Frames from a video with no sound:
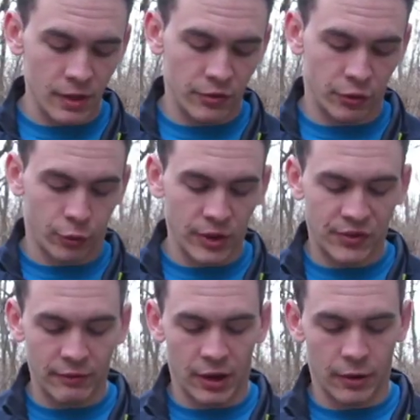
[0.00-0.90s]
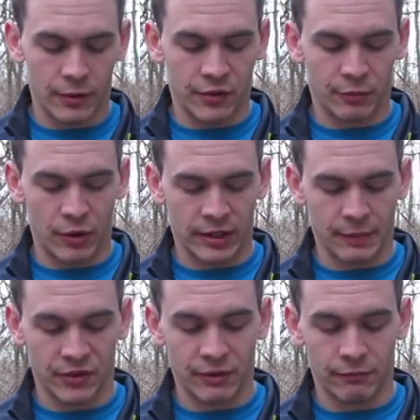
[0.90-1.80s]
So 2,700 subtracted
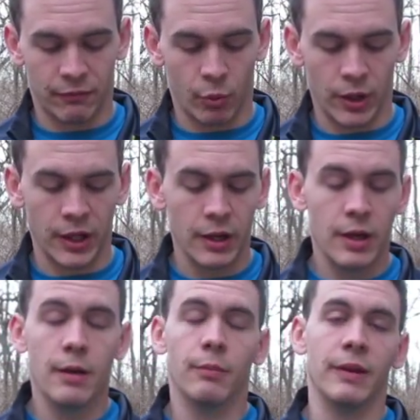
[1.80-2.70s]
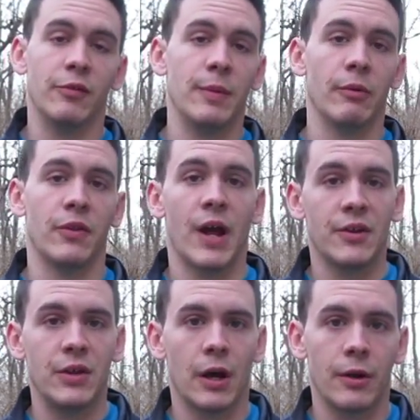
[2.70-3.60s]
by 740 leaves me with
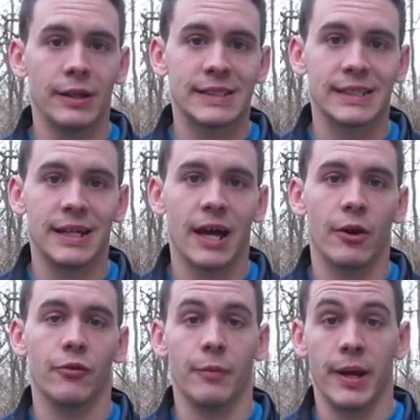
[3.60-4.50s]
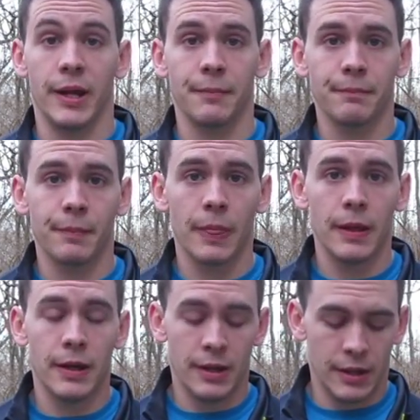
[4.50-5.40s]
1,960 calories remaining.
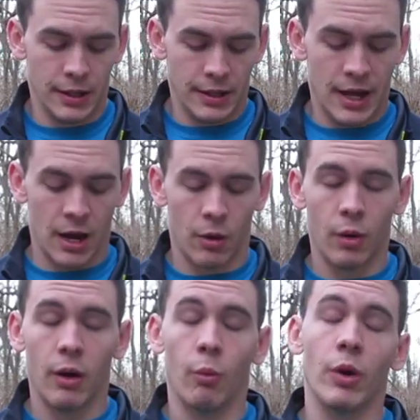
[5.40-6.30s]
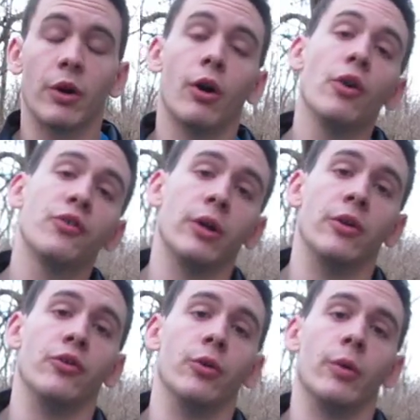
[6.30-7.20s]
Now, what you're also going to
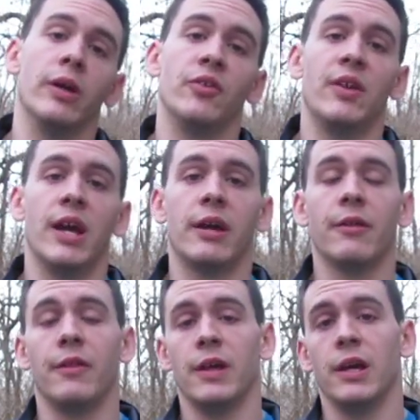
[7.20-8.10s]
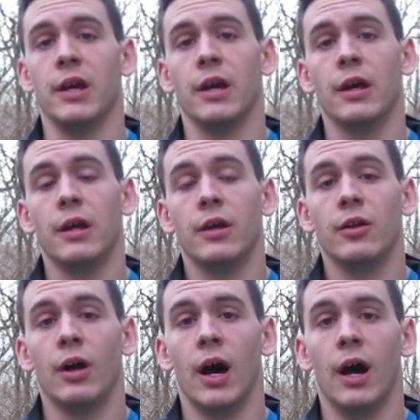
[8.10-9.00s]
do is take
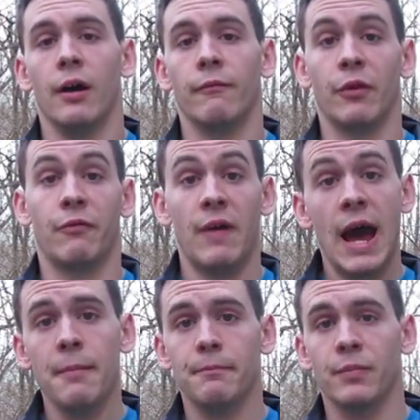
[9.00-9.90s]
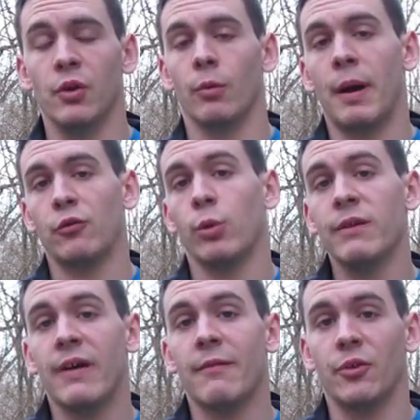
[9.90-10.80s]
with fat, you're about
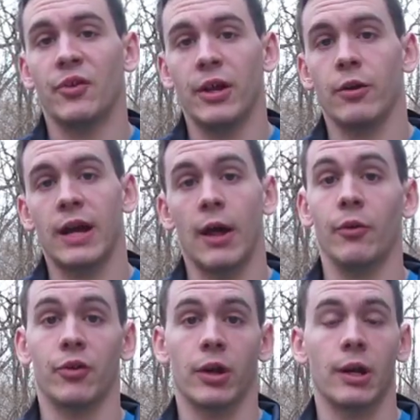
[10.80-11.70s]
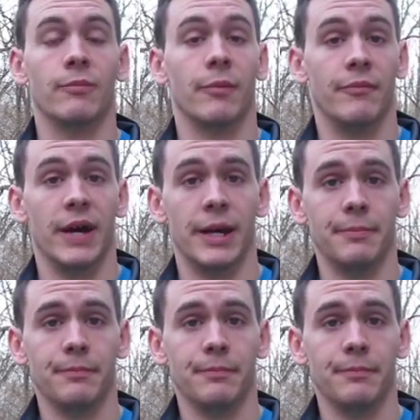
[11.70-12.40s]
25% of your calories are going to come from fat.